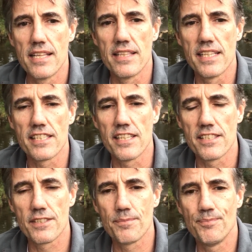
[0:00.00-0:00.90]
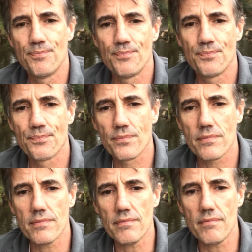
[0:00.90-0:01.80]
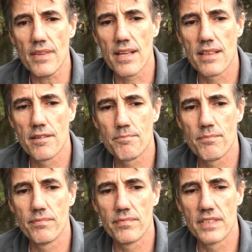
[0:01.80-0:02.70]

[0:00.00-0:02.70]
This is the